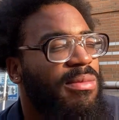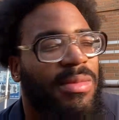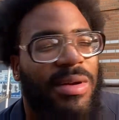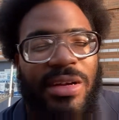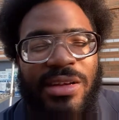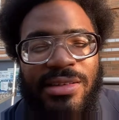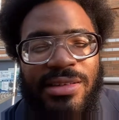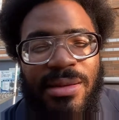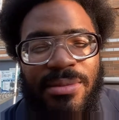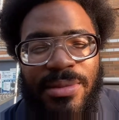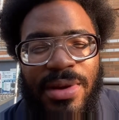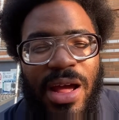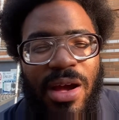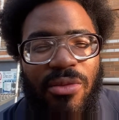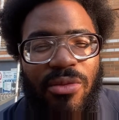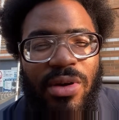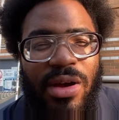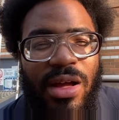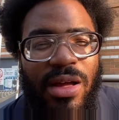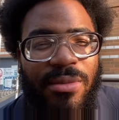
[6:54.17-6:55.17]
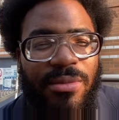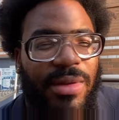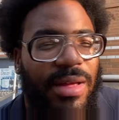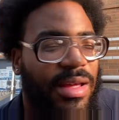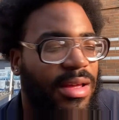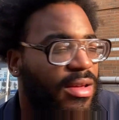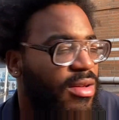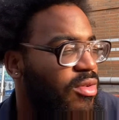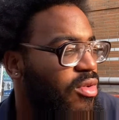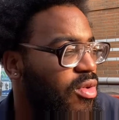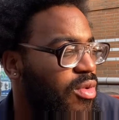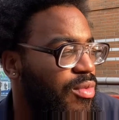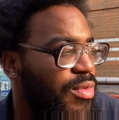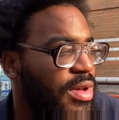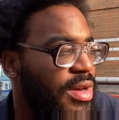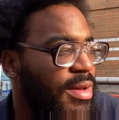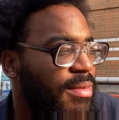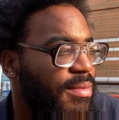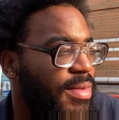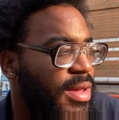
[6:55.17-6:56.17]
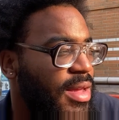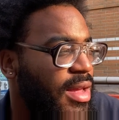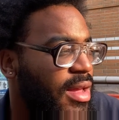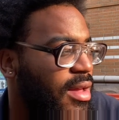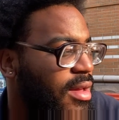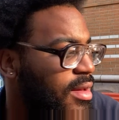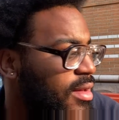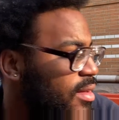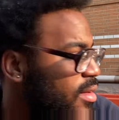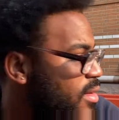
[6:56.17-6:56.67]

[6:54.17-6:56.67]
because I'm not where I'm at or wanna be at.